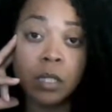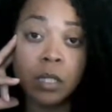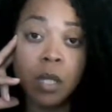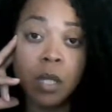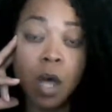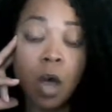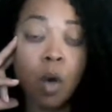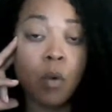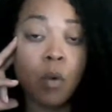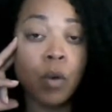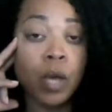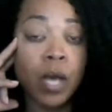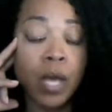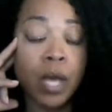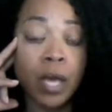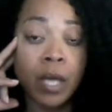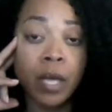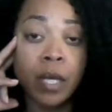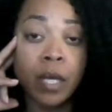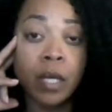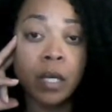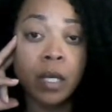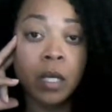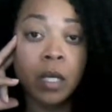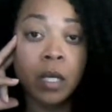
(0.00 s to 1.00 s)

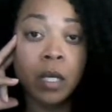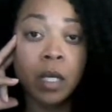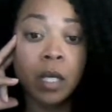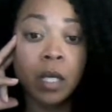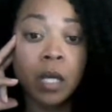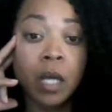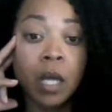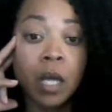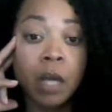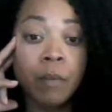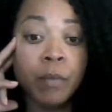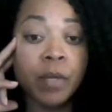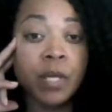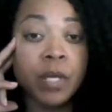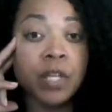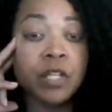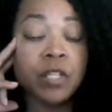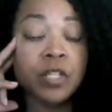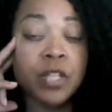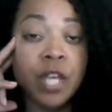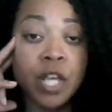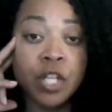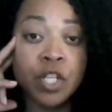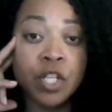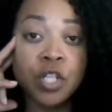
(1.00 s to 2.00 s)
Okay, because
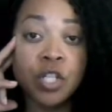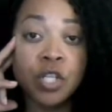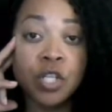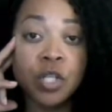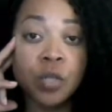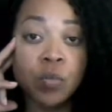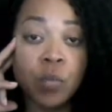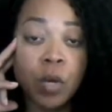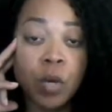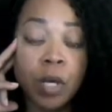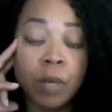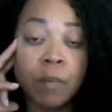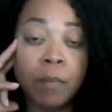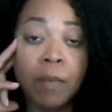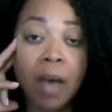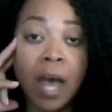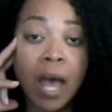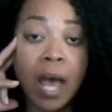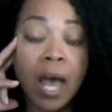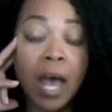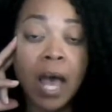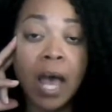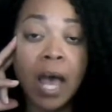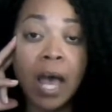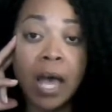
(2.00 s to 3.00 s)
that's just what
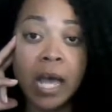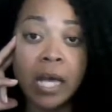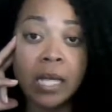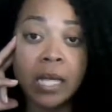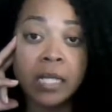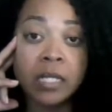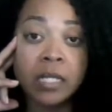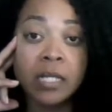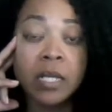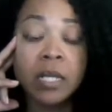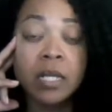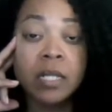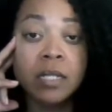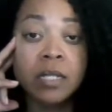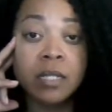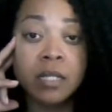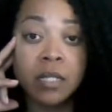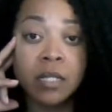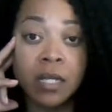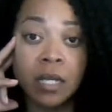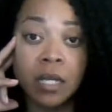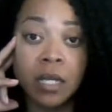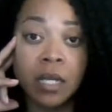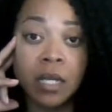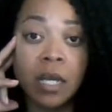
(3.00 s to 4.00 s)
my eyes
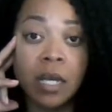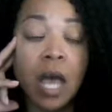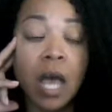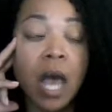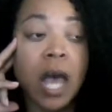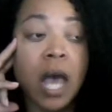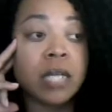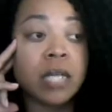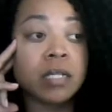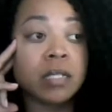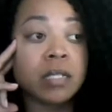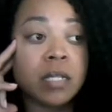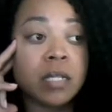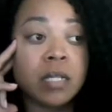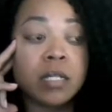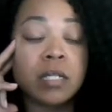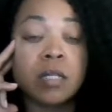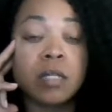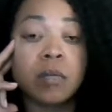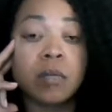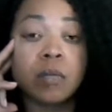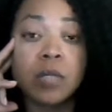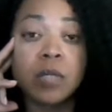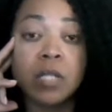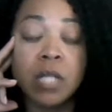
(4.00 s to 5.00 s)
see. I see
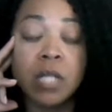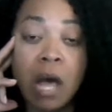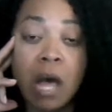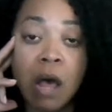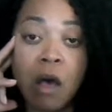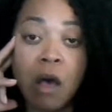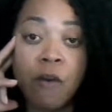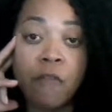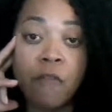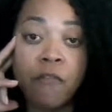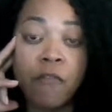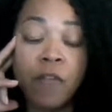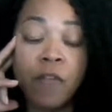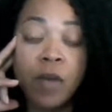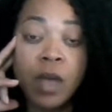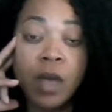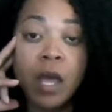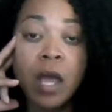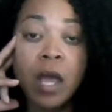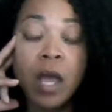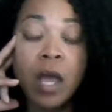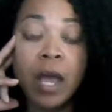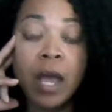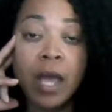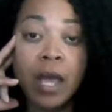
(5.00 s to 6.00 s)
some soft
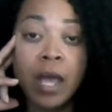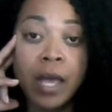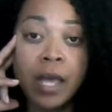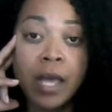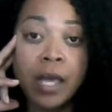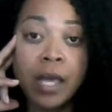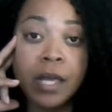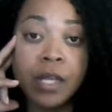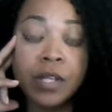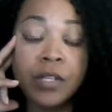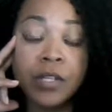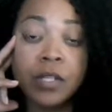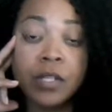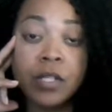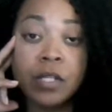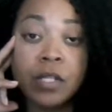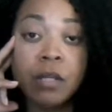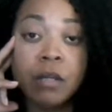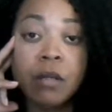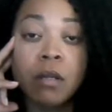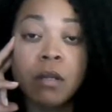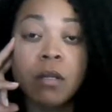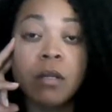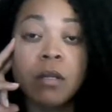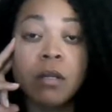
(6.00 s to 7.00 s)
ass
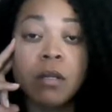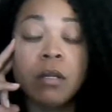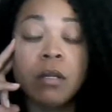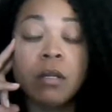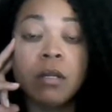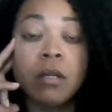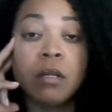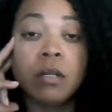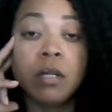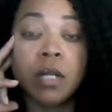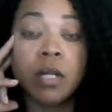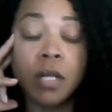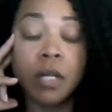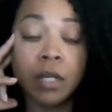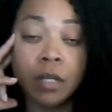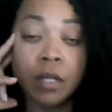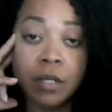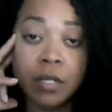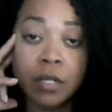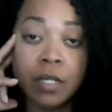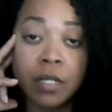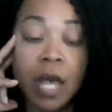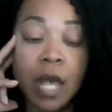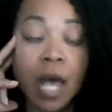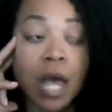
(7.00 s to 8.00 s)
niggas.